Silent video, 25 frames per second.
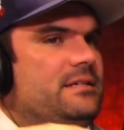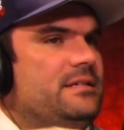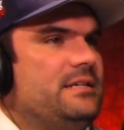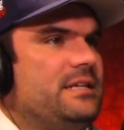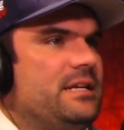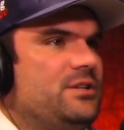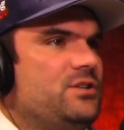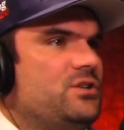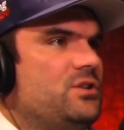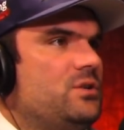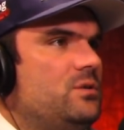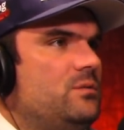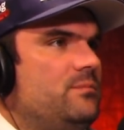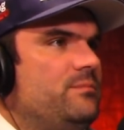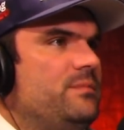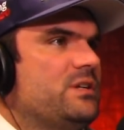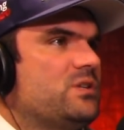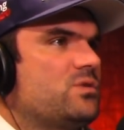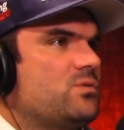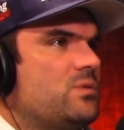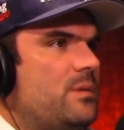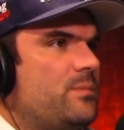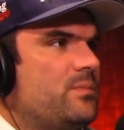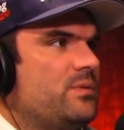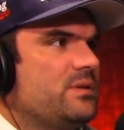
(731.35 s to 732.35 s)
digital
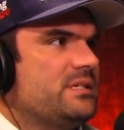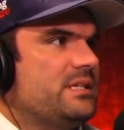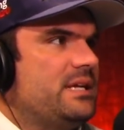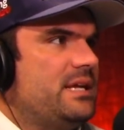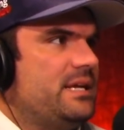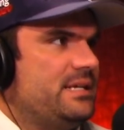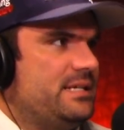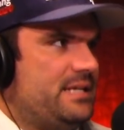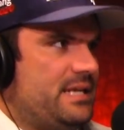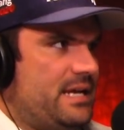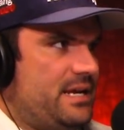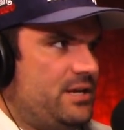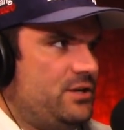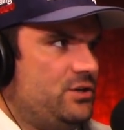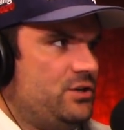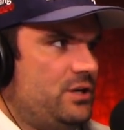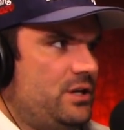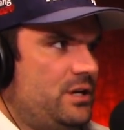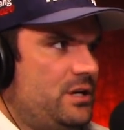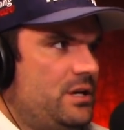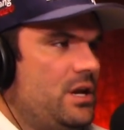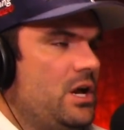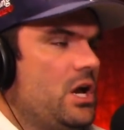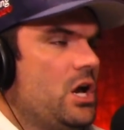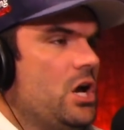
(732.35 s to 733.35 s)

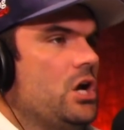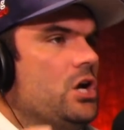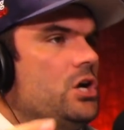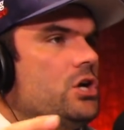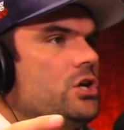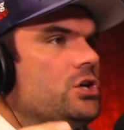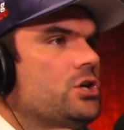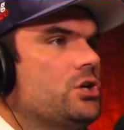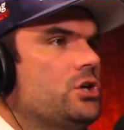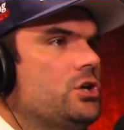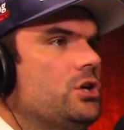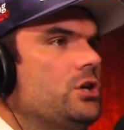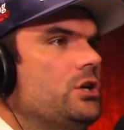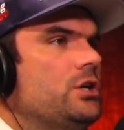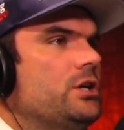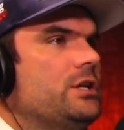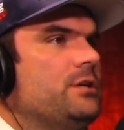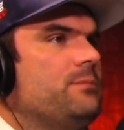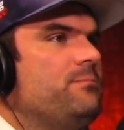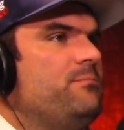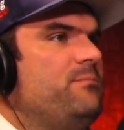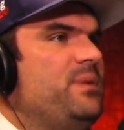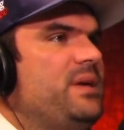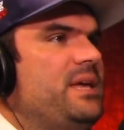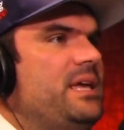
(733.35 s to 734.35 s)
misrepresentation
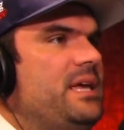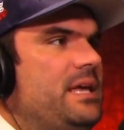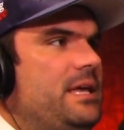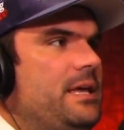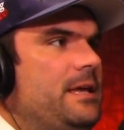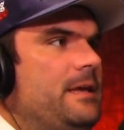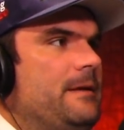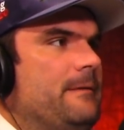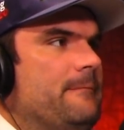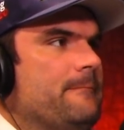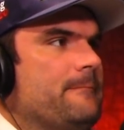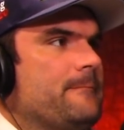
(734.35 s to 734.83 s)
could be